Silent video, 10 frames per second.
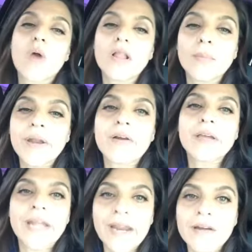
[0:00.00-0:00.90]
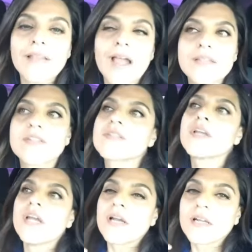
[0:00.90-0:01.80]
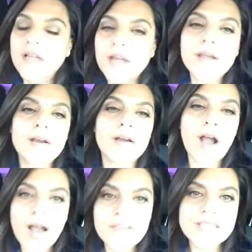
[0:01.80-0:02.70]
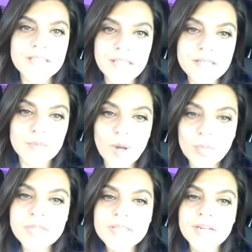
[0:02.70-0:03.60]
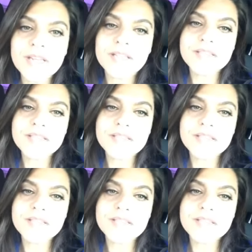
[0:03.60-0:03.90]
While American Airlines is going to obviously get some publicity, this